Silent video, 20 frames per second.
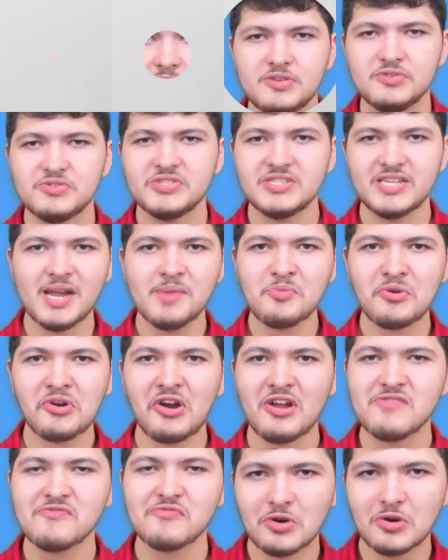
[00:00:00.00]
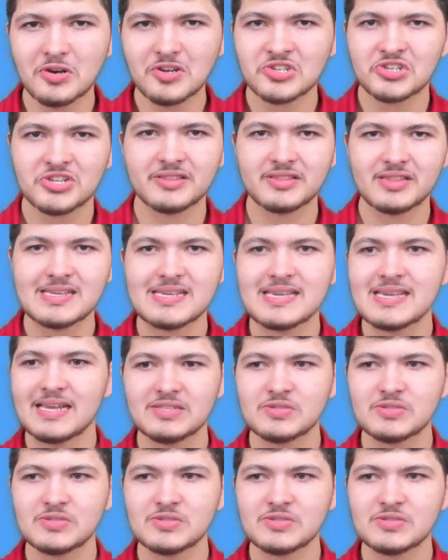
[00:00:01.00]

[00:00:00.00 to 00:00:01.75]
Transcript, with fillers: You know, cyber, unfortunately,